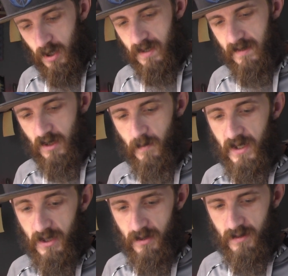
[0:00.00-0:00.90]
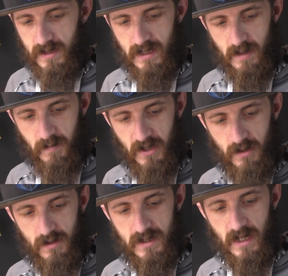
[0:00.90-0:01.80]
They'll be used,
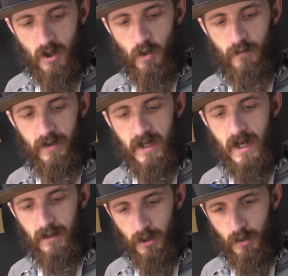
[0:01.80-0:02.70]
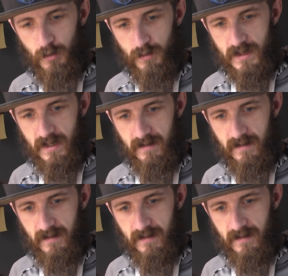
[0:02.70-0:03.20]
abused, and hopefully not loosed.